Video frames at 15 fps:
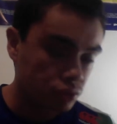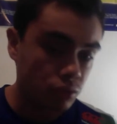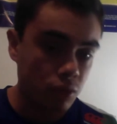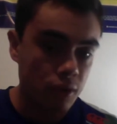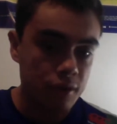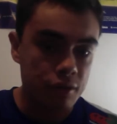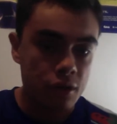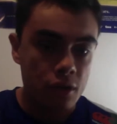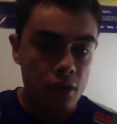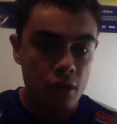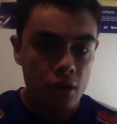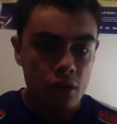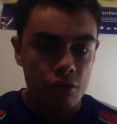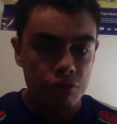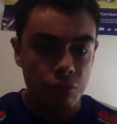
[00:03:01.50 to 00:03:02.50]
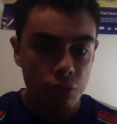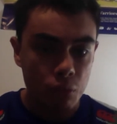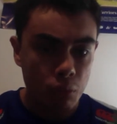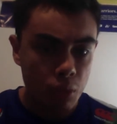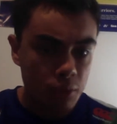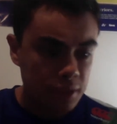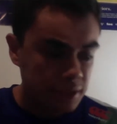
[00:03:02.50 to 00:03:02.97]
try for the
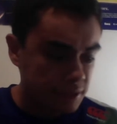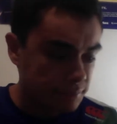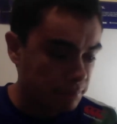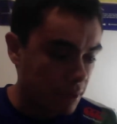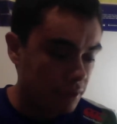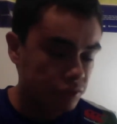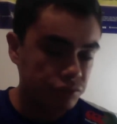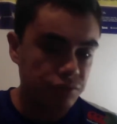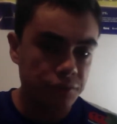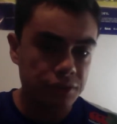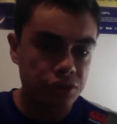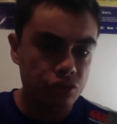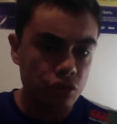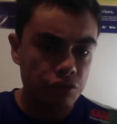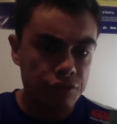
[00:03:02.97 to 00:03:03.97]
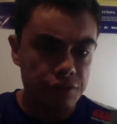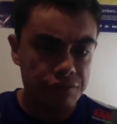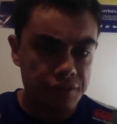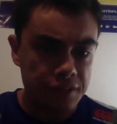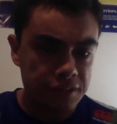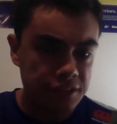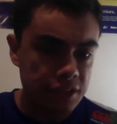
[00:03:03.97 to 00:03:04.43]
Warriors, but it was very soft
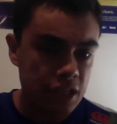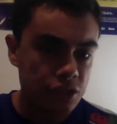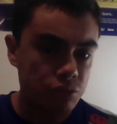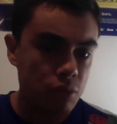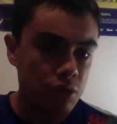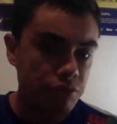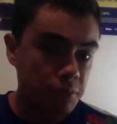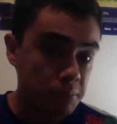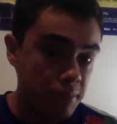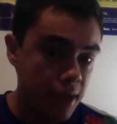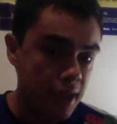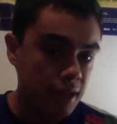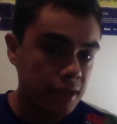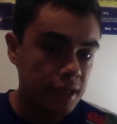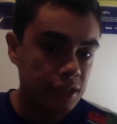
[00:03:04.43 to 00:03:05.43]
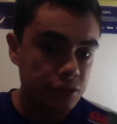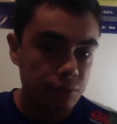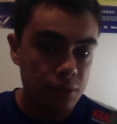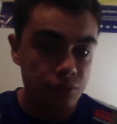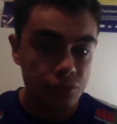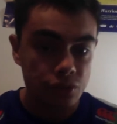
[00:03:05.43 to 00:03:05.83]
defence as well from Manly as well.